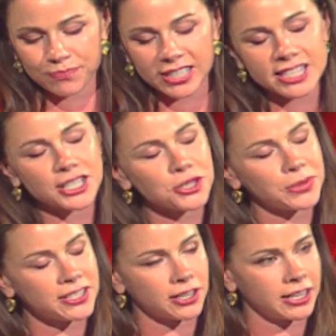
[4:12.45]
Since
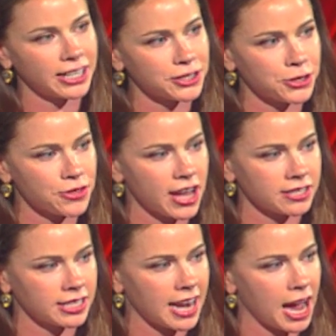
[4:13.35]
we started in
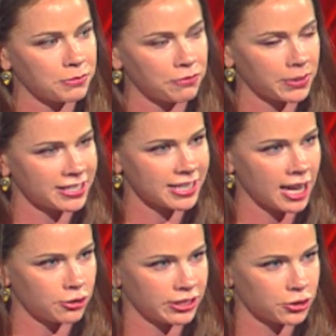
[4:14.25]
2009, we've placed
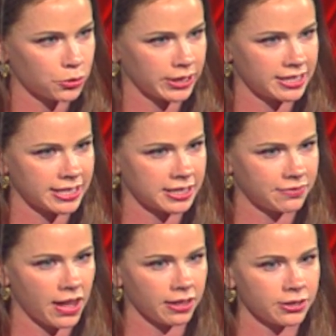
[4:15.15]

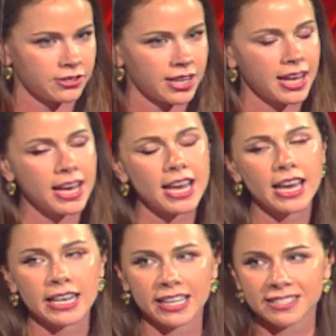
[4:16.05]
126 fellows
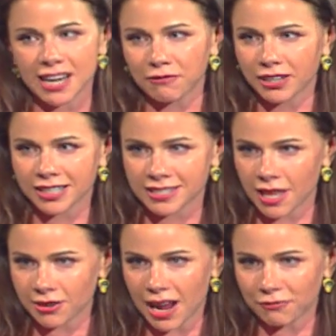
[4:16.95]
in East Africa,
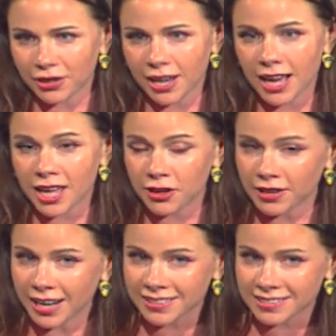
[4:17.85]
Southern Africa, and the
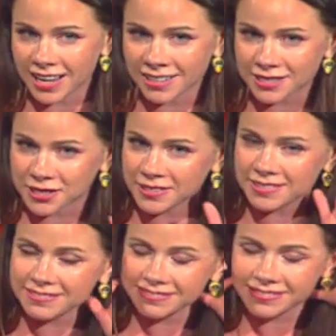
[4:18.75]
United States,
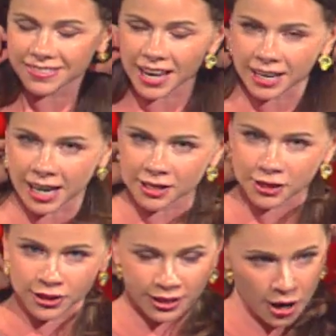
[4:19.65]
because in
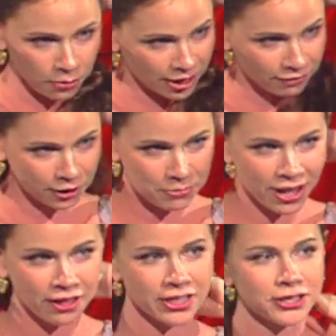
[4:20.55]
case you didn't know, we have
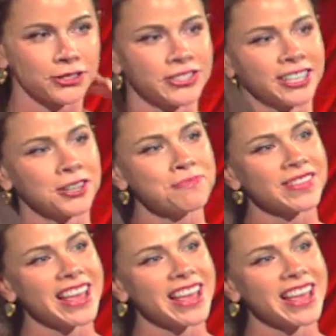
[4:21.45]
global health issues here.